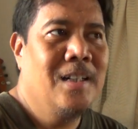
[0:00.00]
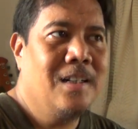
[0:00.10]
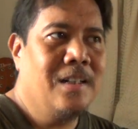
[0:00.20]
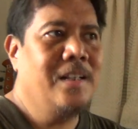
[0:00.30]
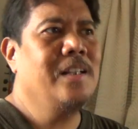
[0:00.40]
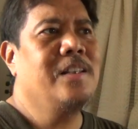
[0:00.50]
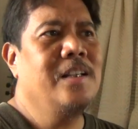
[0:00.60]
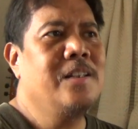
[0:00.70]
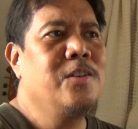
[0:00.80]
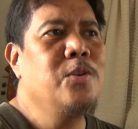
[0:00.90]

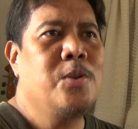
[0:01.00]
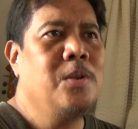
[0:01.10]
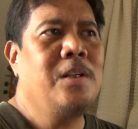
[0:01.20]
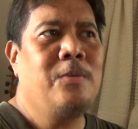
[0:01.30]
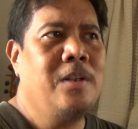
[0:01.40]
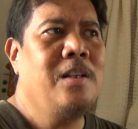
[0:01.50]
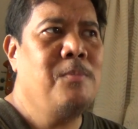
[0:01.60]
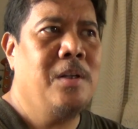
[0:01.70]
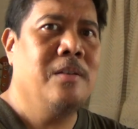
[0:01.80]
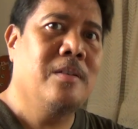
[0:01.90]
it usually really
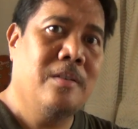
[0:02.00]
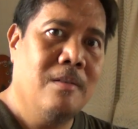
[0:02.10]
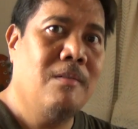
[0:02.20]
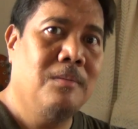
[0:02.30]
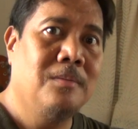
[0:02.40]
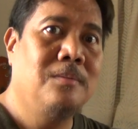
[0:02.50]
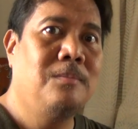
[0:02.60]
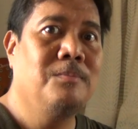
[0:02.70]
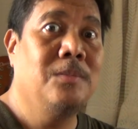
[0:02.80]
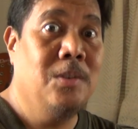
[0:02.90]
means
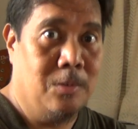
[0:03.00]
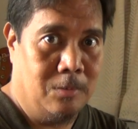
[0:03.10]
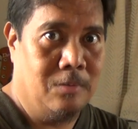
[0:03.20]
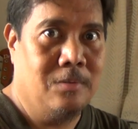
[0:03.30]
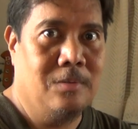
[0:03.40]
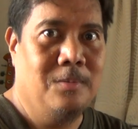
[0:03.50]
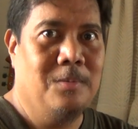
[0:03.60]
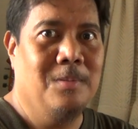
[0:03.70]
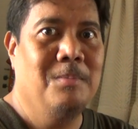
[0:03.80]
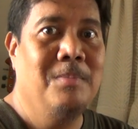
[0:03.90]
no,
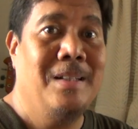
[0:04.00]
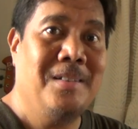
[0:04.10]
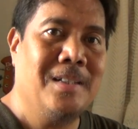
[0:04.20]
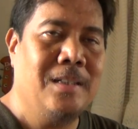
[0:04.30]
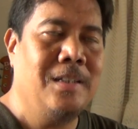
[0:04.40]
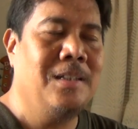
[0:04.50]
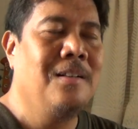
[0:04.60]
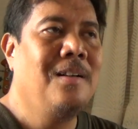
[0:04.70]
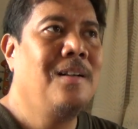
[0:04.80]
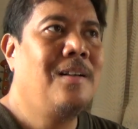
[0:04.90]
basically.
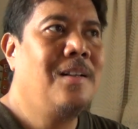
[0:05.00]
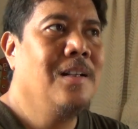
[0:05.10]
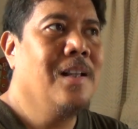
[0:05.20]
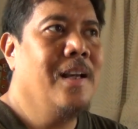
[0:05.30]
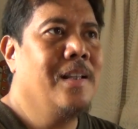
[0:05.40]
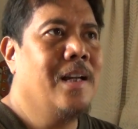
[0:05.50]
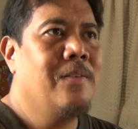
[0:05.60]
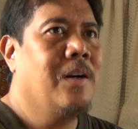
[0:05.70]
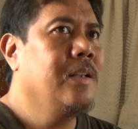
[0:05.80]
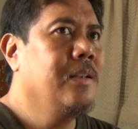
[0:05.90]
And
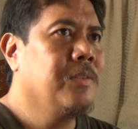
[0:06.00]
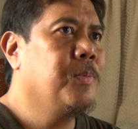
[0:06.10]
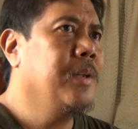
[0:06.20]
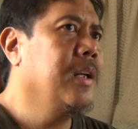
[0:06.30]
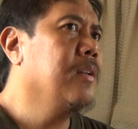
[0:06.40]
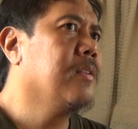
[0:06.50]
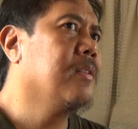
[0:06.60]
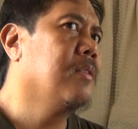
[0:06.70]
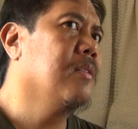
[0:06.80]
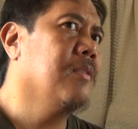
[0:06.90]
I've had
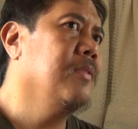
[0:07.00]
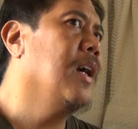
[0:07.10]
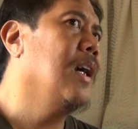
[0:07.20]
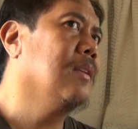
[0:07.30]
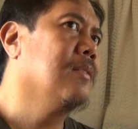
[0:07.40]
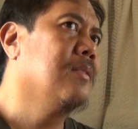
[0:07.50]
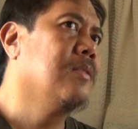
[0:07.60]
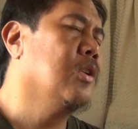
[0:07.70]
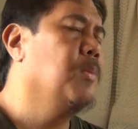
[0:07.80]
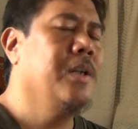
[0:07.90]
experience of that
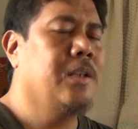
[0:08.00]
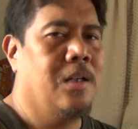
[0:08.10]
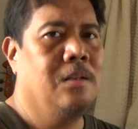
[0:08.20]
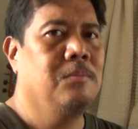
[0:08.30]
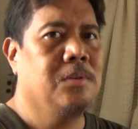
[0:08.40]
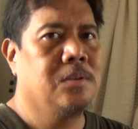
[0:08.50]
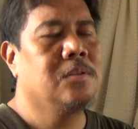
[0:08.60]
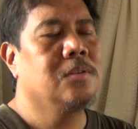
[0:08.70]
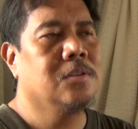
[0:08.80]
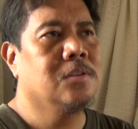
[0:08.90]
so many times.